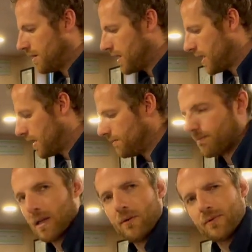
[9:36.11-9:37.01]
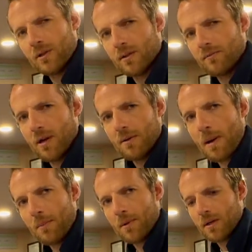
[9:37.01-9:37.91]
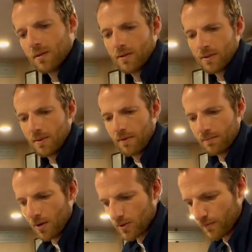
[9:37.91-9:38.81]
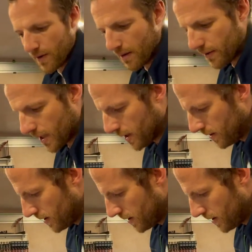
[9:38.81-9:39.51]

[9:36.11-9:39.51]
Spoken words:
but that obviously does rely on memory, and there's a bit of margin for error here.